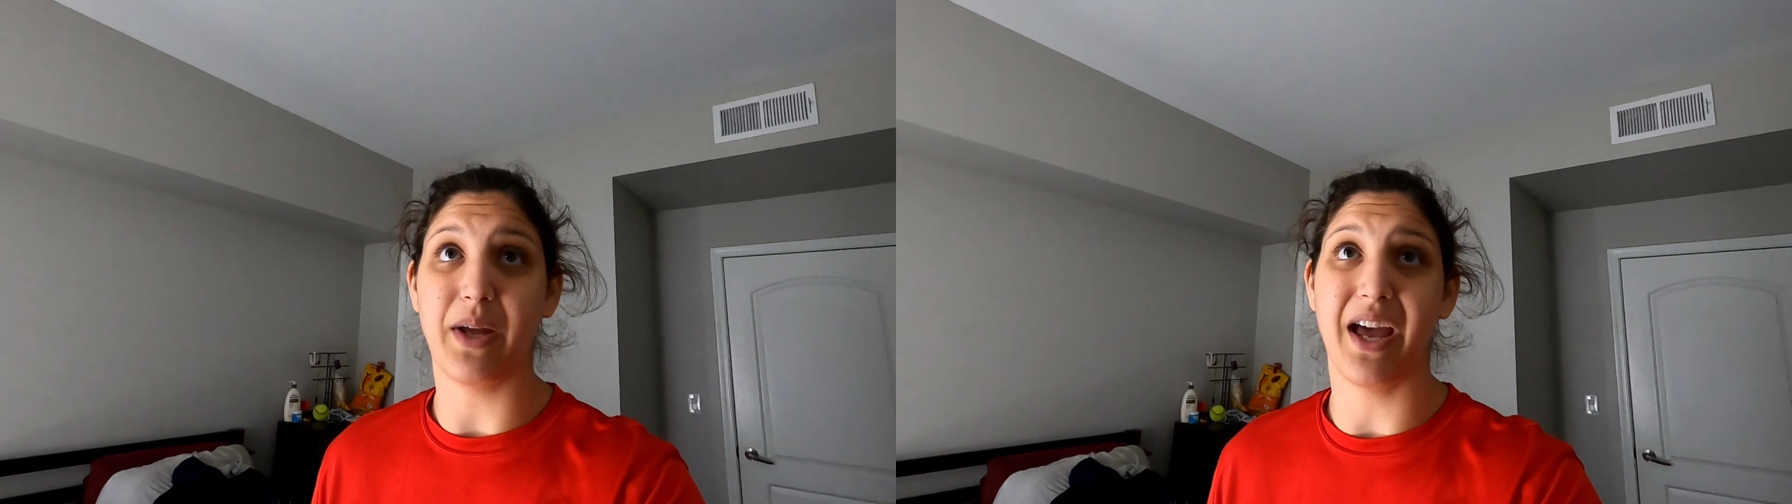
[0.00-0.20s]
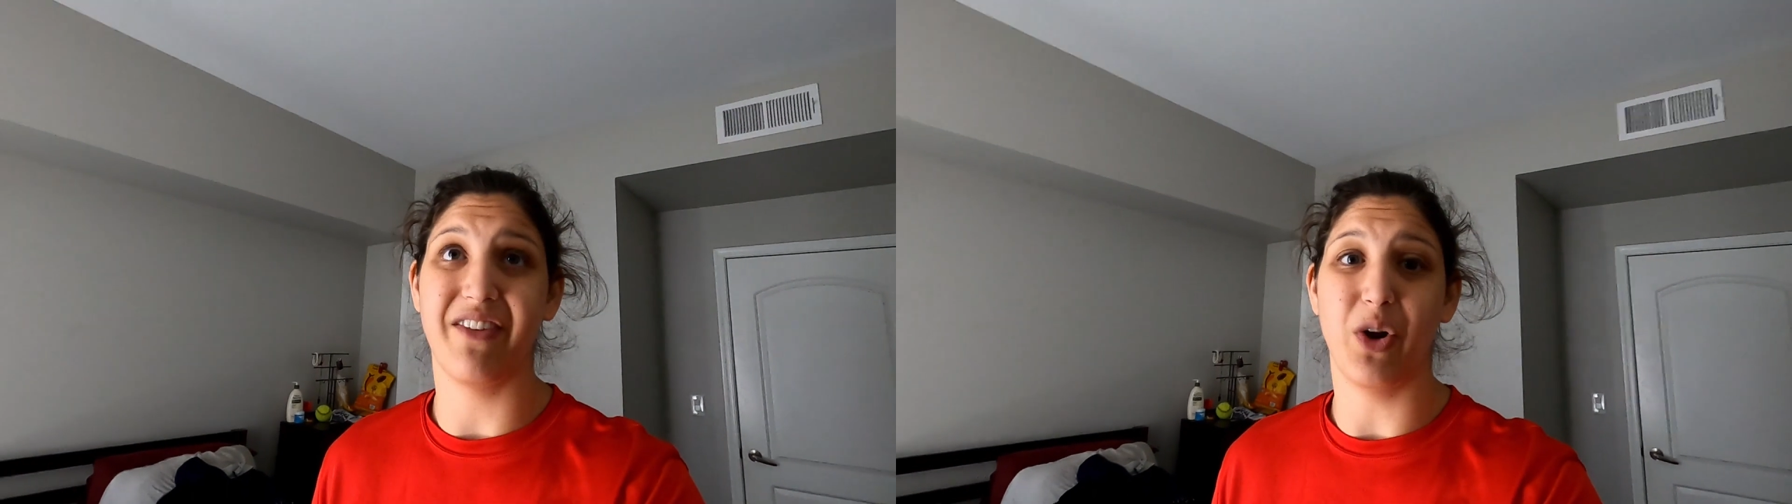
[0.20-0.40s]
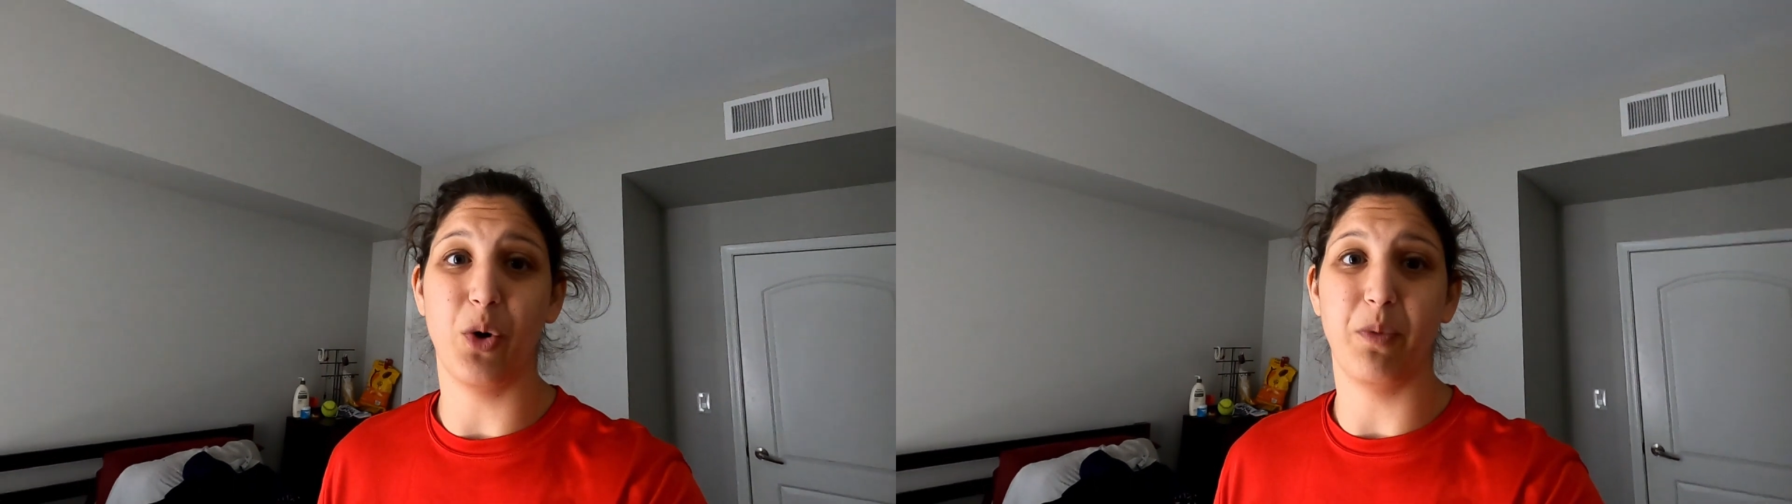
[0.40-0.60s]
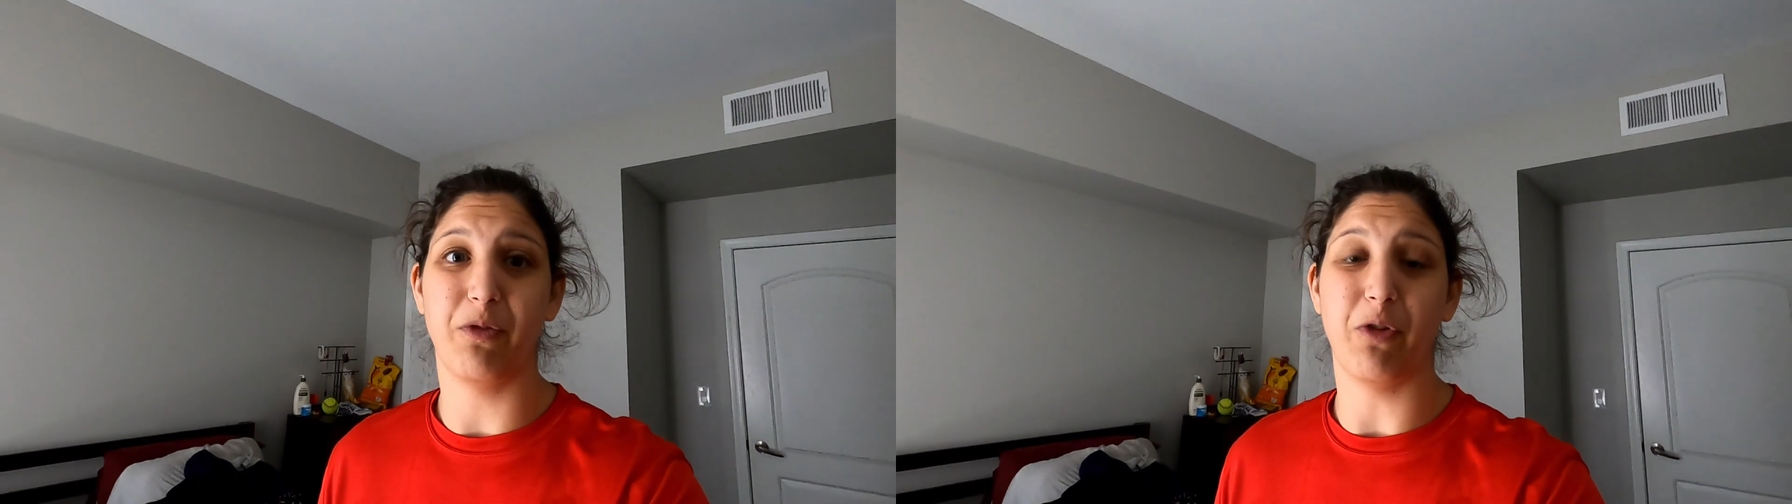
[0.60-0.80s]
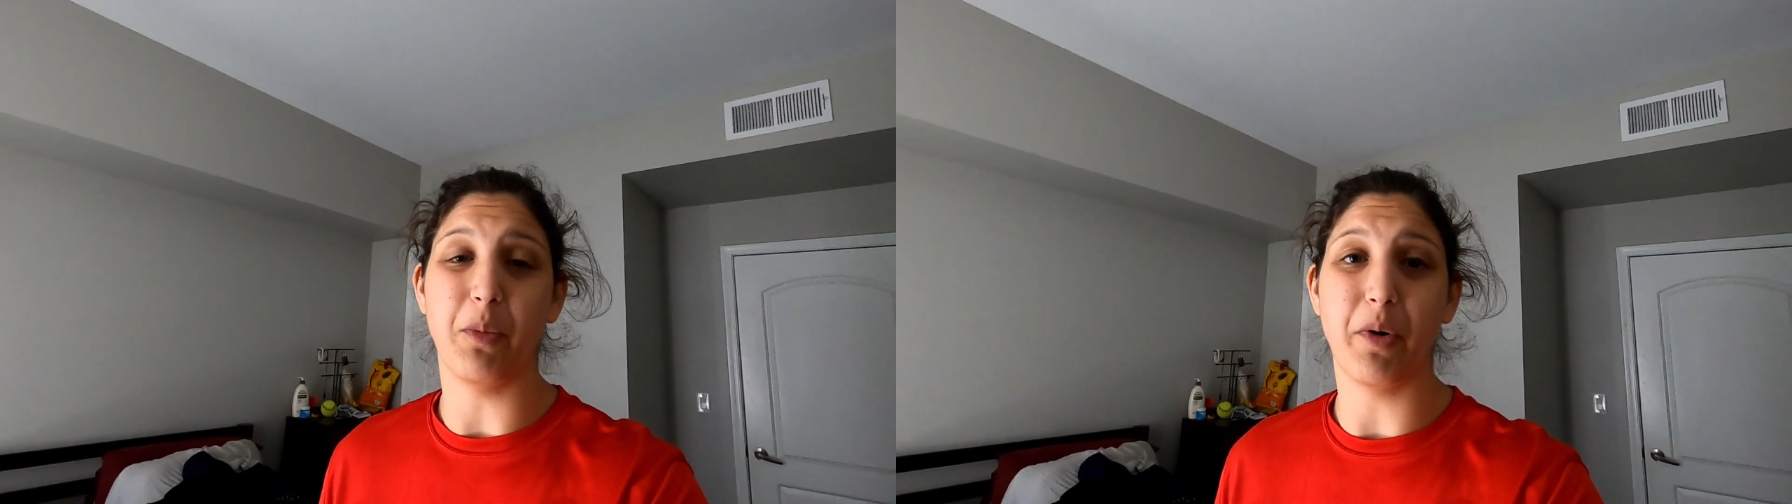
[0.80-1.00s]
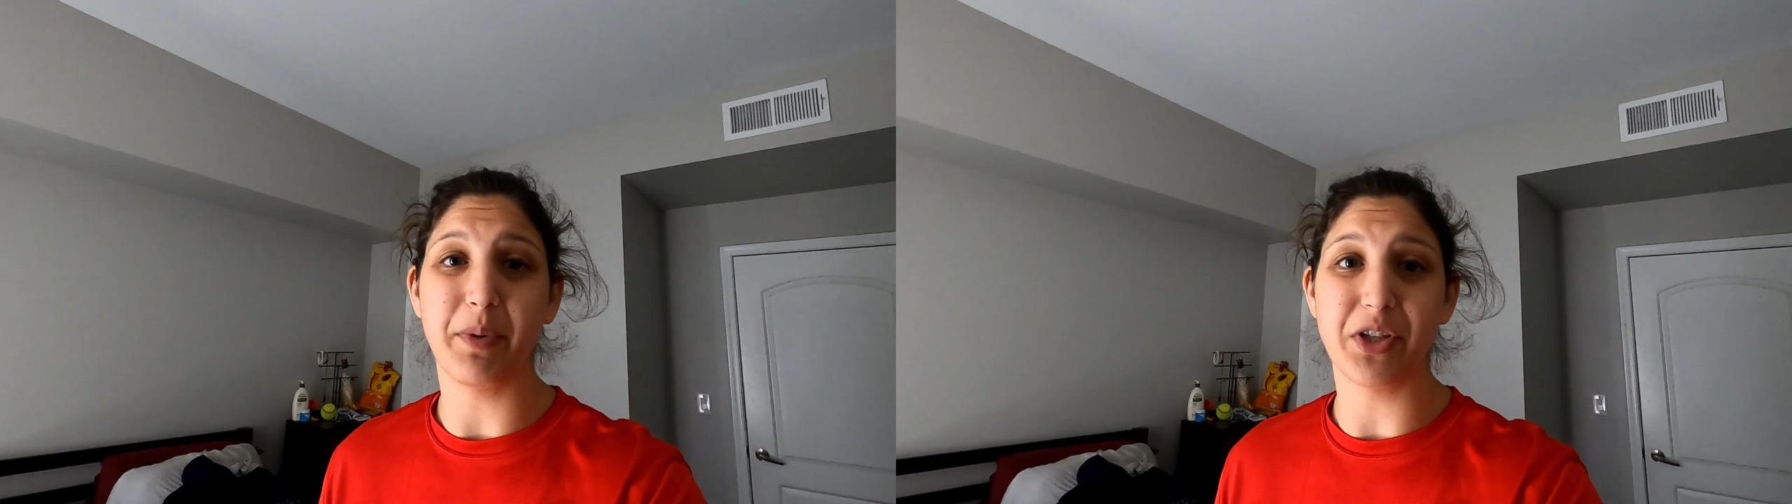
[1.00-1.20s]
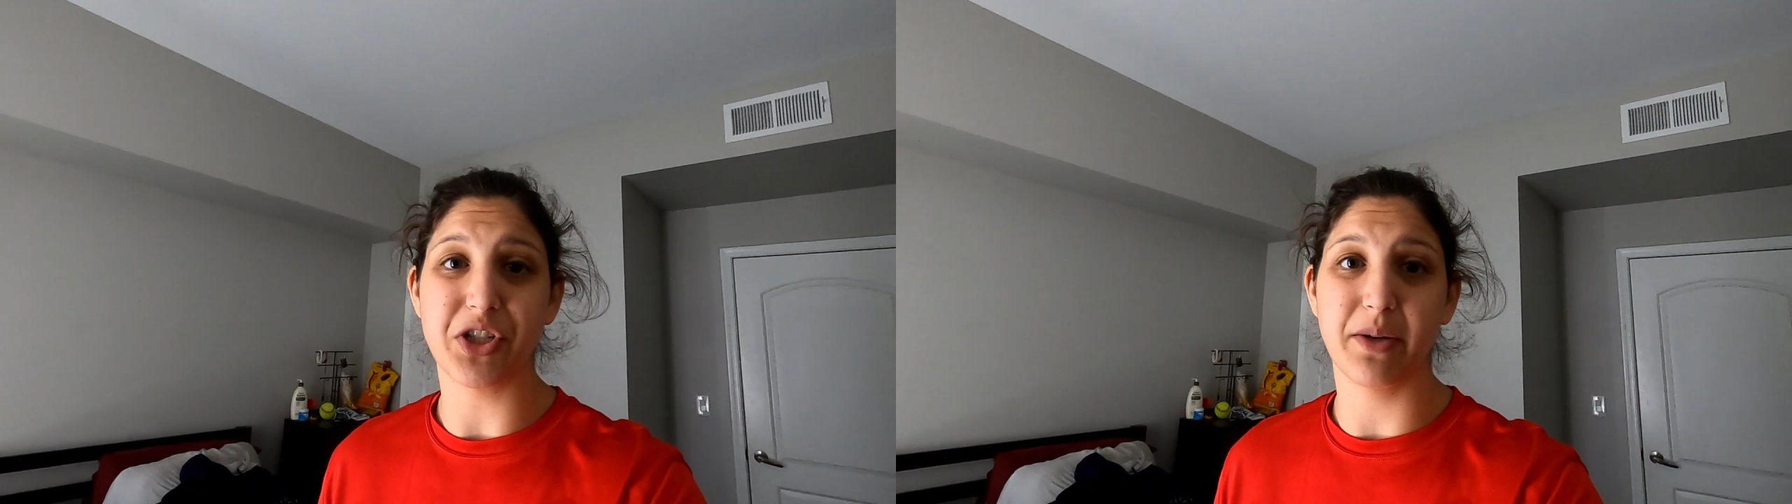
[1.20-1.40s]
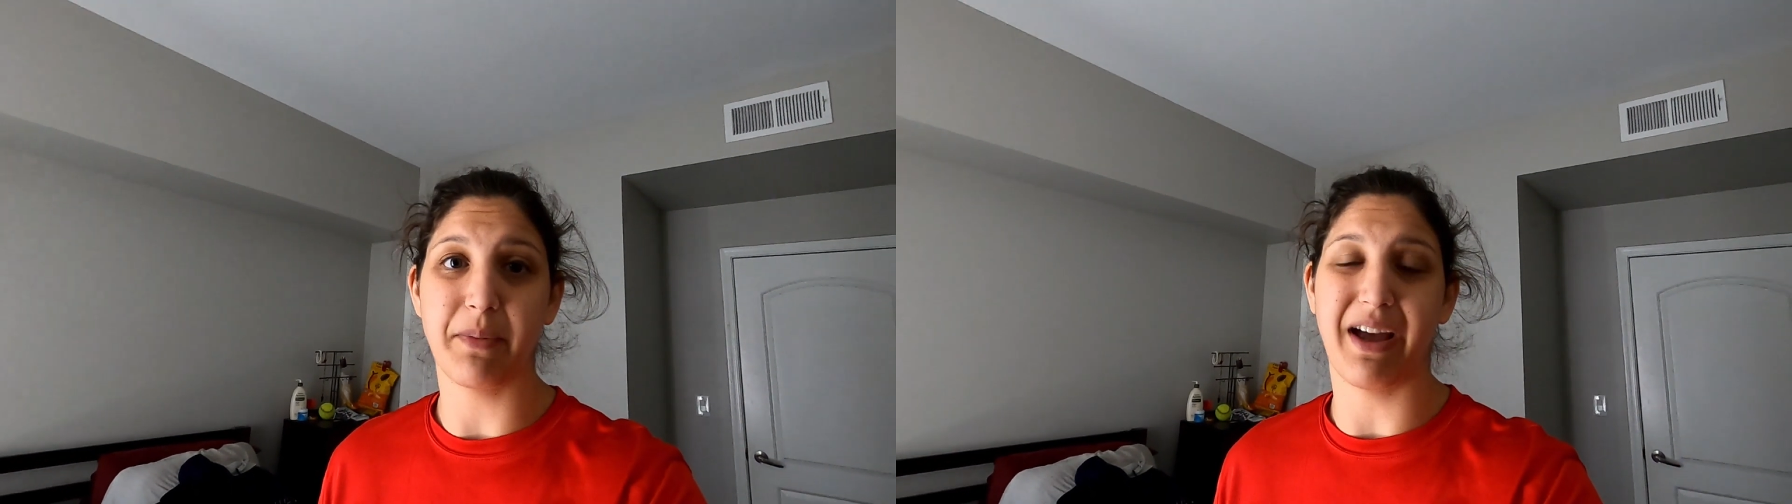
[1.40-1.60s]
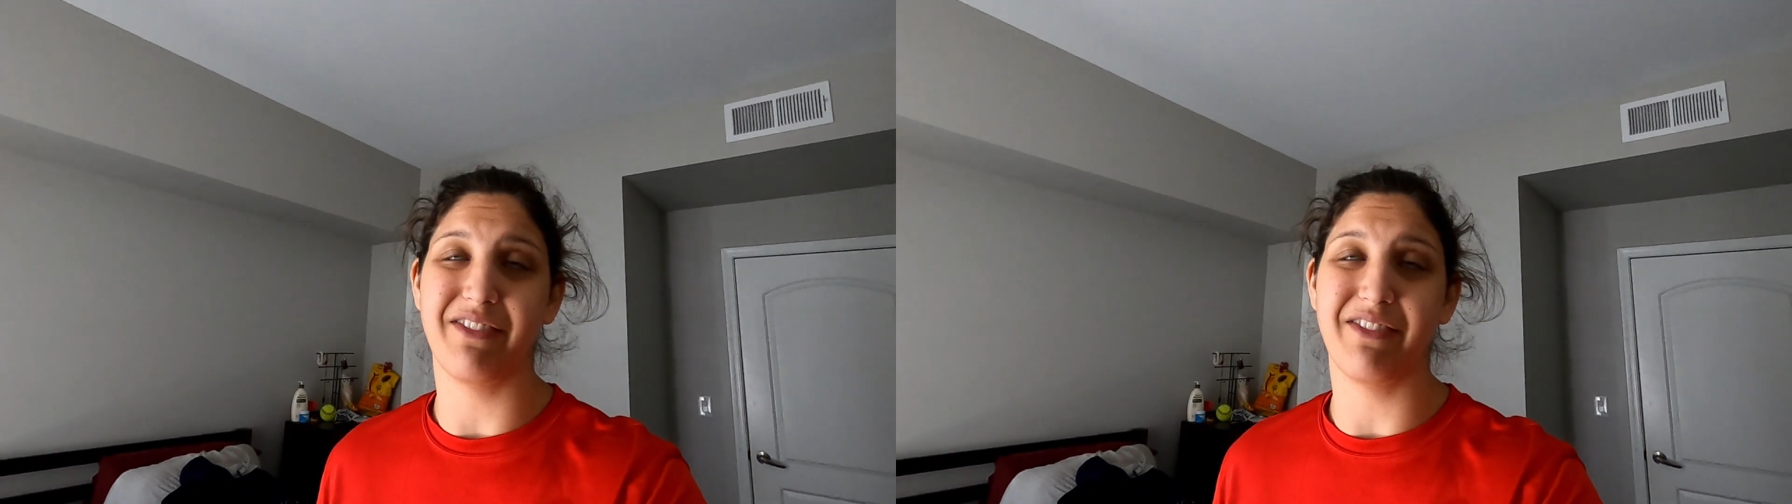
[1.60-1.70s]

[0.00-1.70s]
we have a foam open gym.